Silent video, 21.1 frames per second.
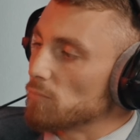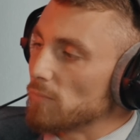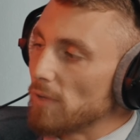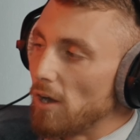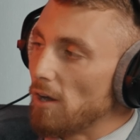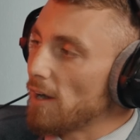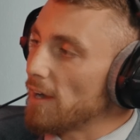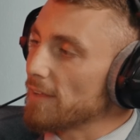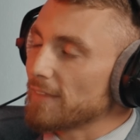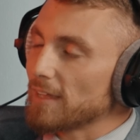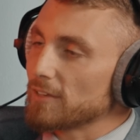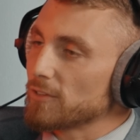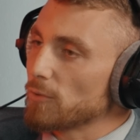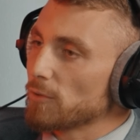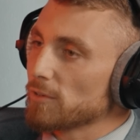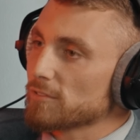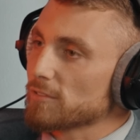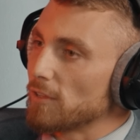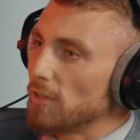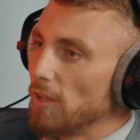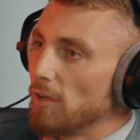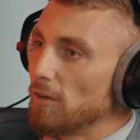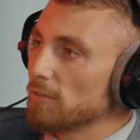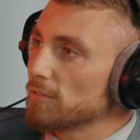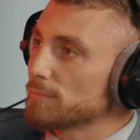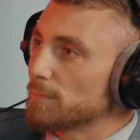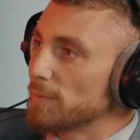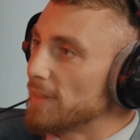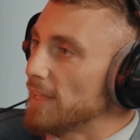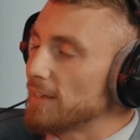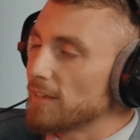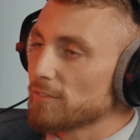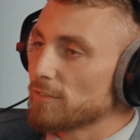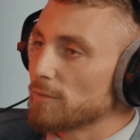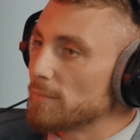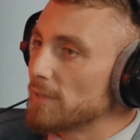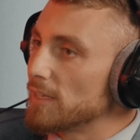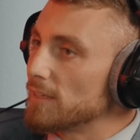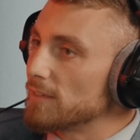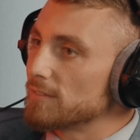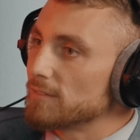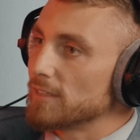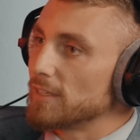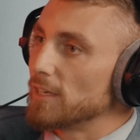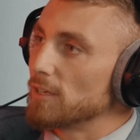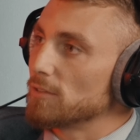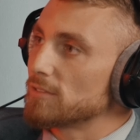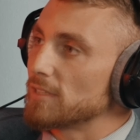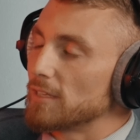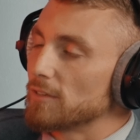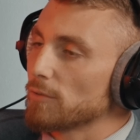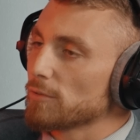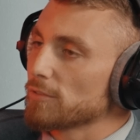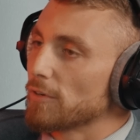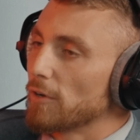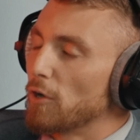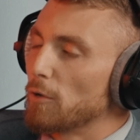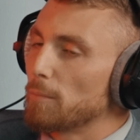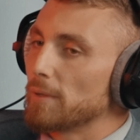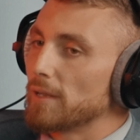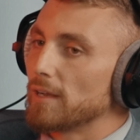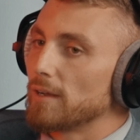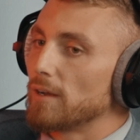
all right, that door is closed, but that doesn't mean, you know, 10 doors are open.